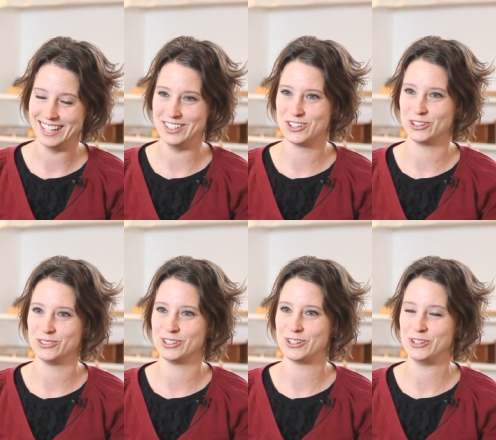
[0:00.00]
and
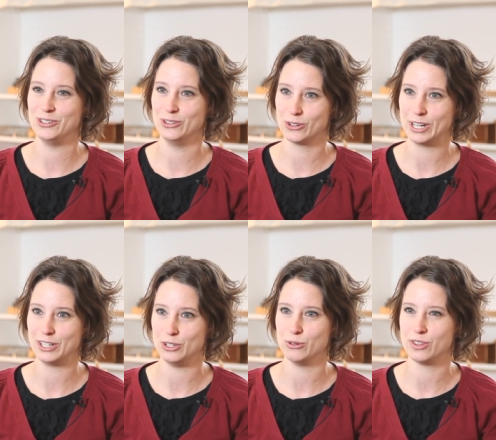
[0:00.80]
children are
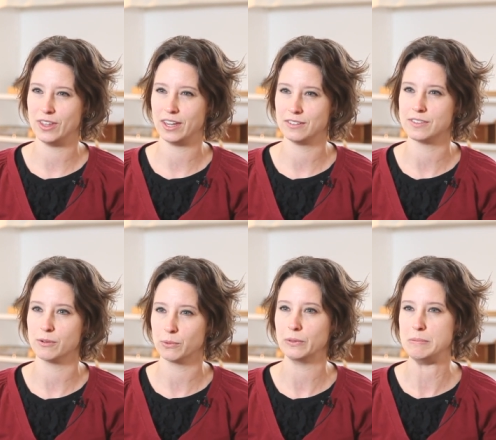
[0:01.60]
learning new things
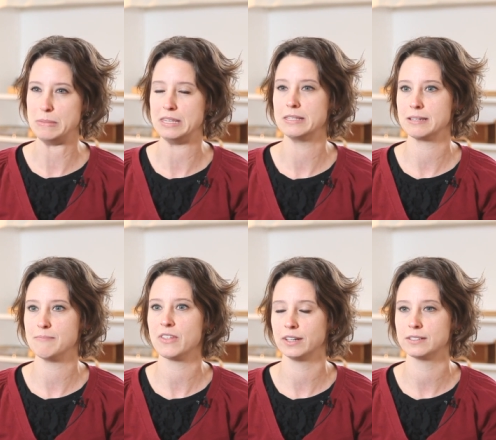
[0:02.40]
that really mean
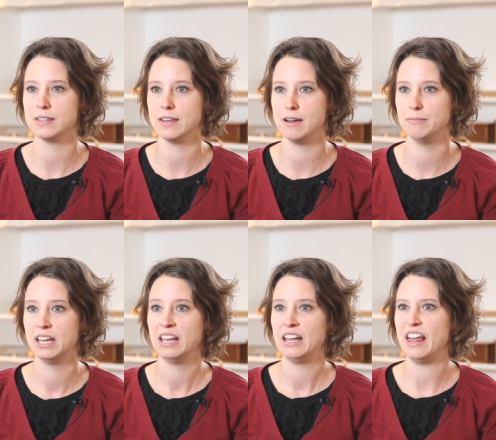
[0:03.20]
something to them
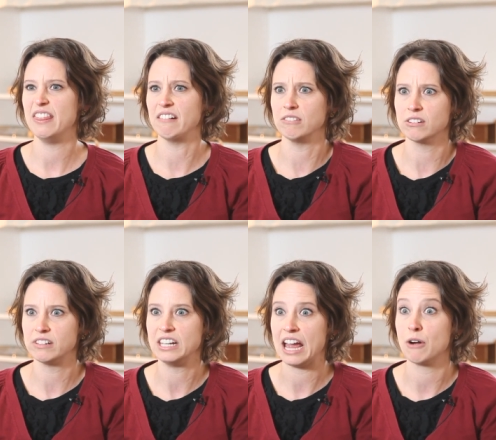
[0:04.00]
and they're
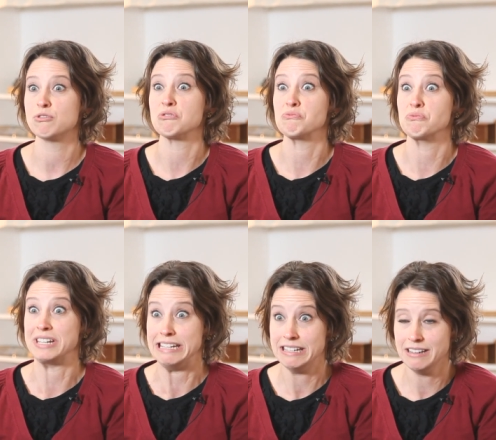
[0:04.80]
learning how to
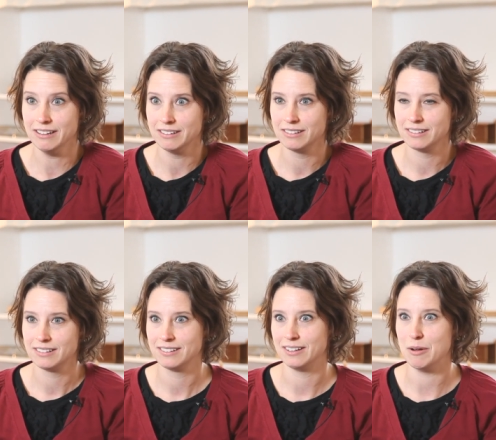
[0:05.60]
read.
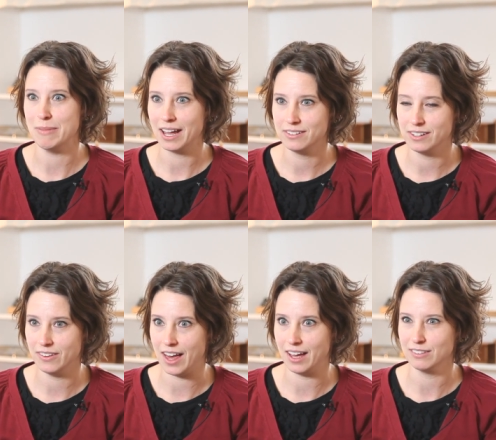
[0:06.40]

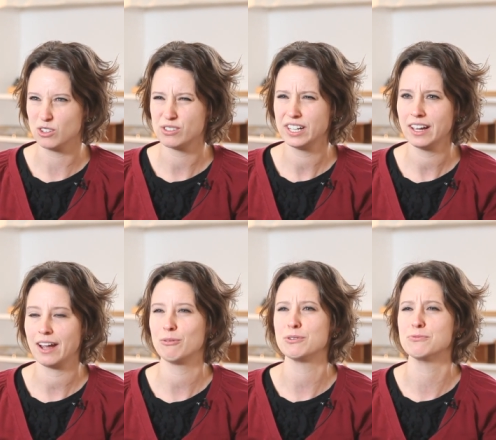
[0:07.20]
Imagine that. Learning
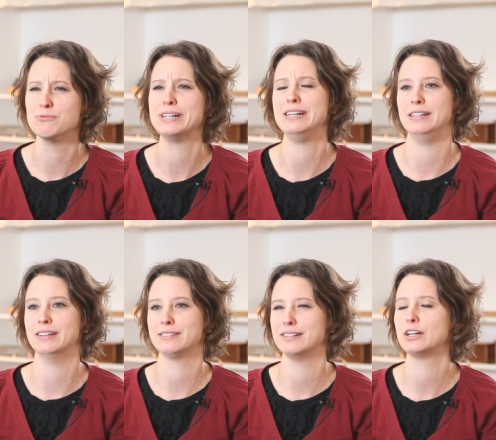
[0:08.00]
how to read,
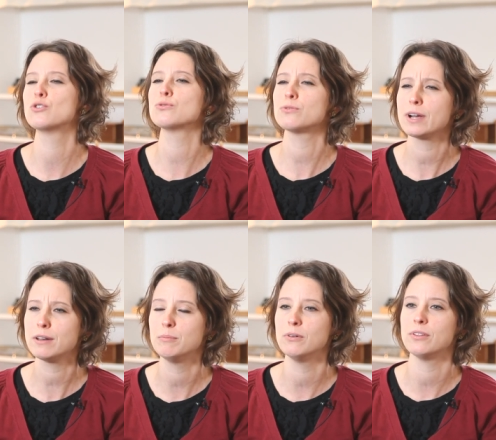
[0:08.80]
that's an
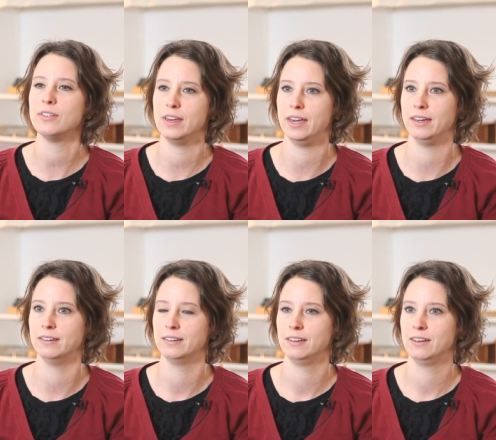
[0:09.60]
incredible thing.
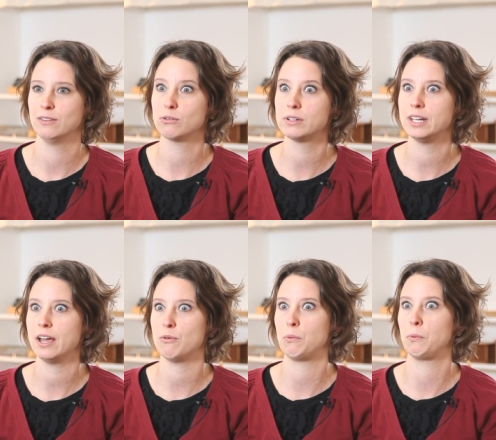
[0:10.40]
Learning
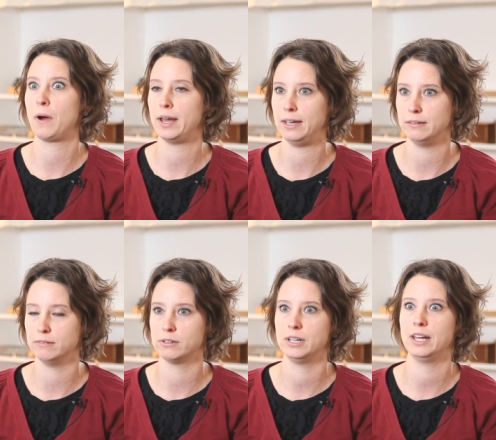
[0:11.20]
how to write,
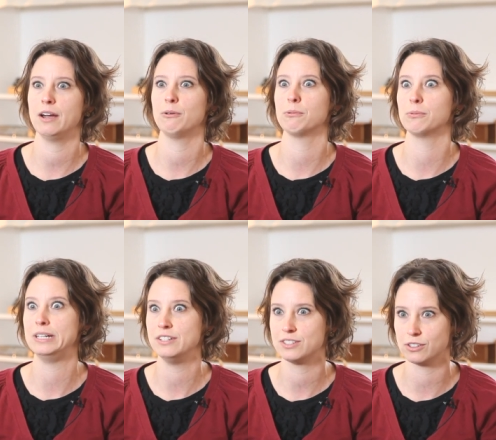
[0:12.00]
learning how to
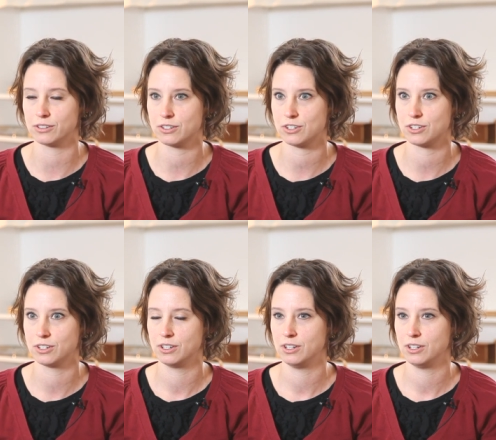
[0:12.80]
research,